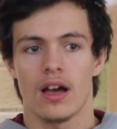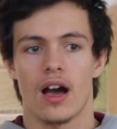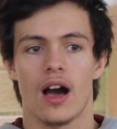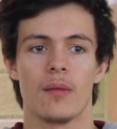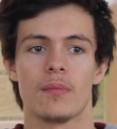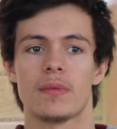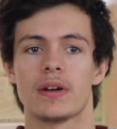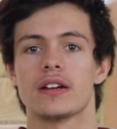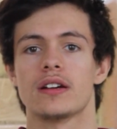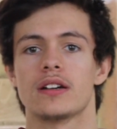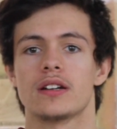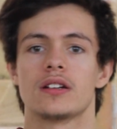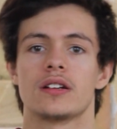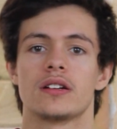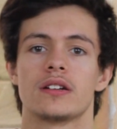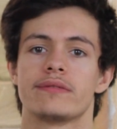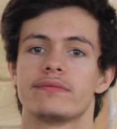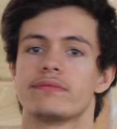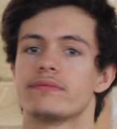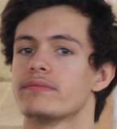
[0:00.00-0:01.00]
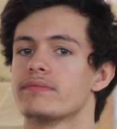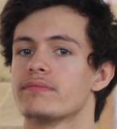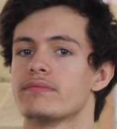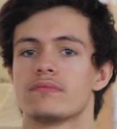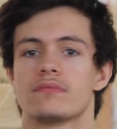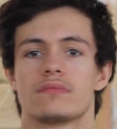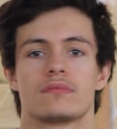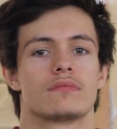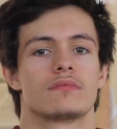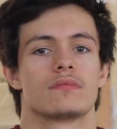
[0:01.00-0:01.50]
I'm gonna
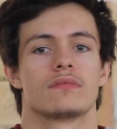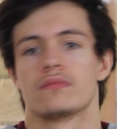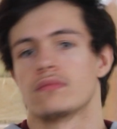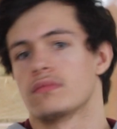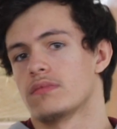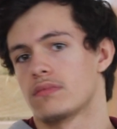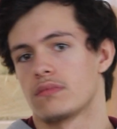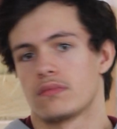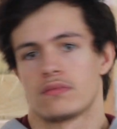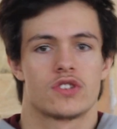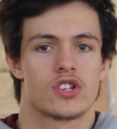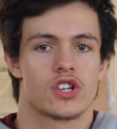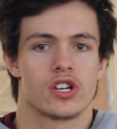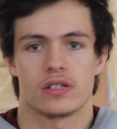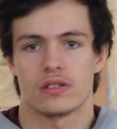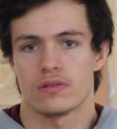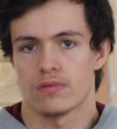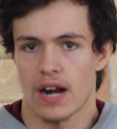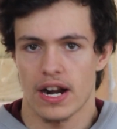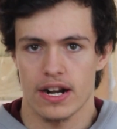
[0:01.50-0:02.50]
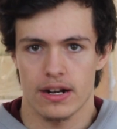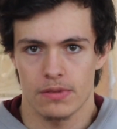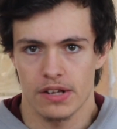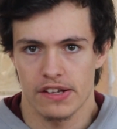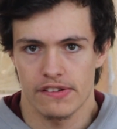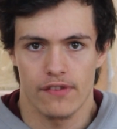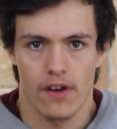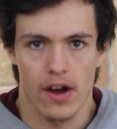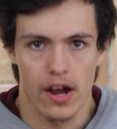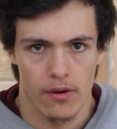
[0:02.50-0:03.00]
just randomly
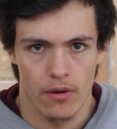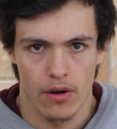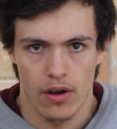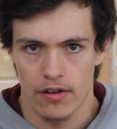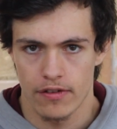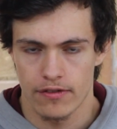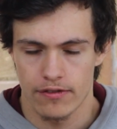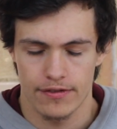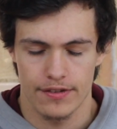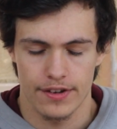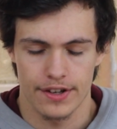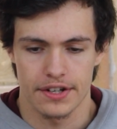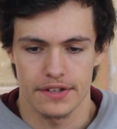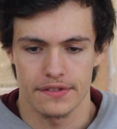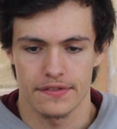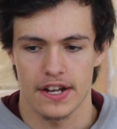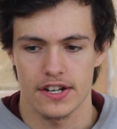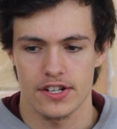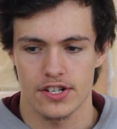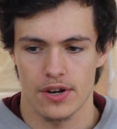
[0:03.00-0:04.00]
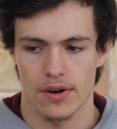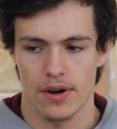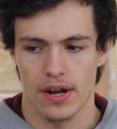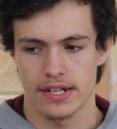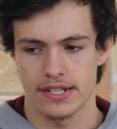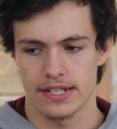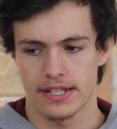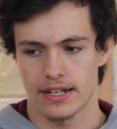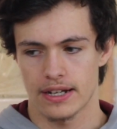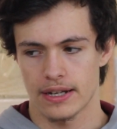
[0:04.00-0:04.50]
fire off an adventure
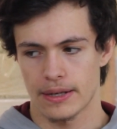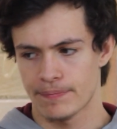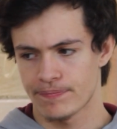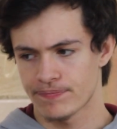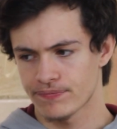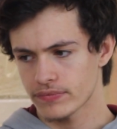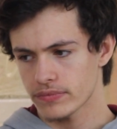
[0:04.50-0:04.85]
idea